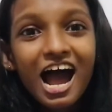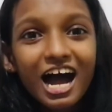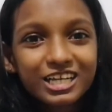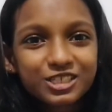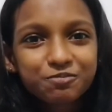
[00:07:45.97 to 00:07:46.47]

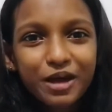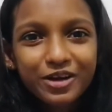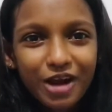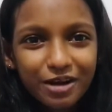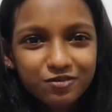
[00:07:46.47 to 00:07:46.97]
I took my
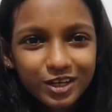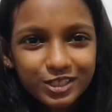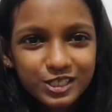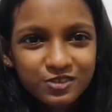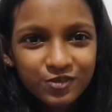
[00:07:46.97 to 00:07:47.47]

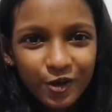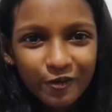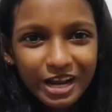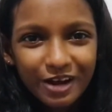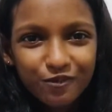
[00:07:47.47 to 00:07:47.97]
grandfather's
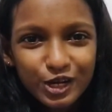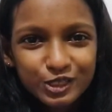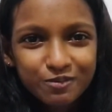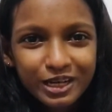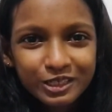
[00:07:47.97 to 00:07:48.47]
phone and went
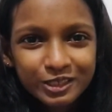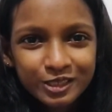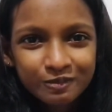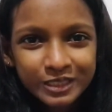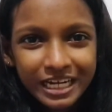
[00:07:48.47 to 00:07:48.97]
to my
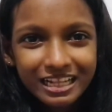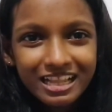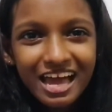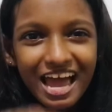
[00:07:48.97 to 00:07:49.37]
YouTube channel